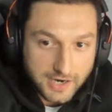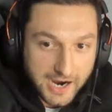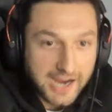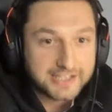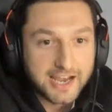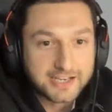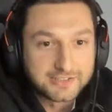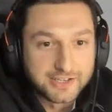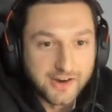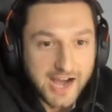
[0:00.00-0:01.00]
I don't
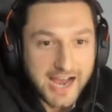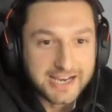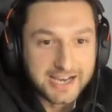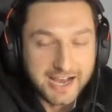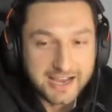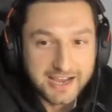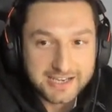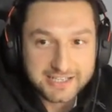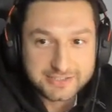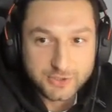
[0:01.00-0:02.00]
know. I
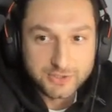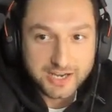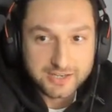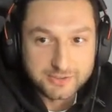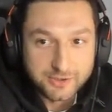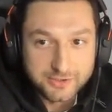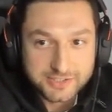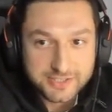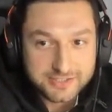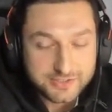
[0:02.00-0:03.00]
get told. I don't know.
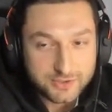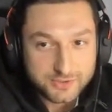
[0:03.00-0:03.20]
It's close.